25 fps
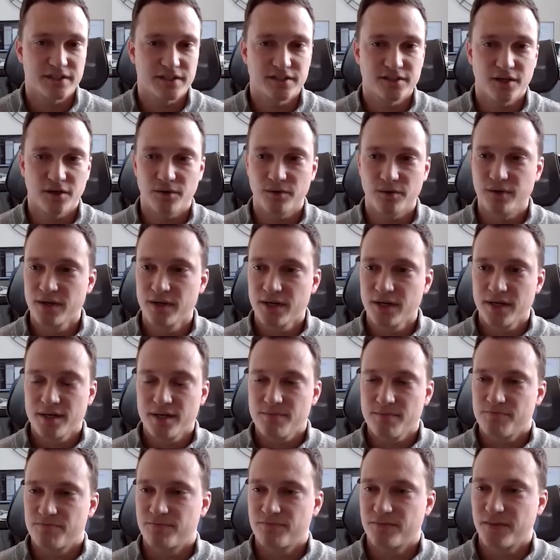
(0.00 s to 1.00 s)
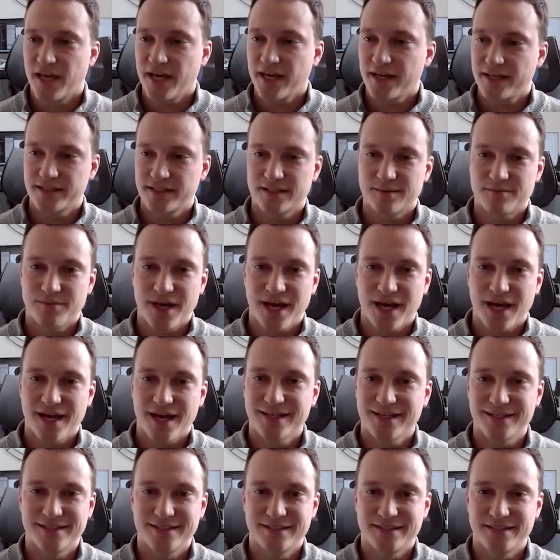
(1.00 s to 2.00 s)
So that sure. as a
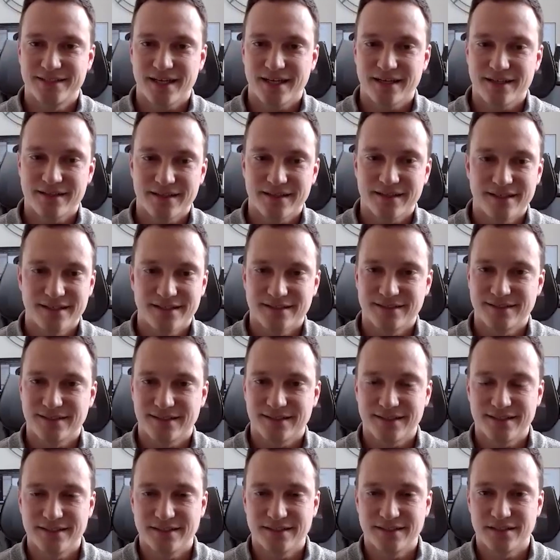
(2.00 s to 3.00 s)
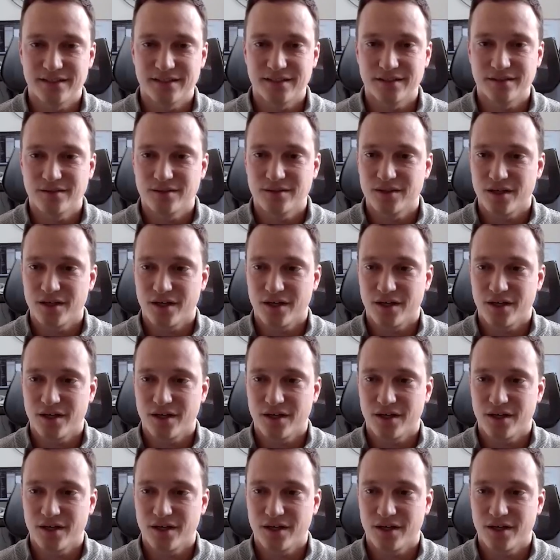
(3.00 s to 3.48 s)
package, I think is is a,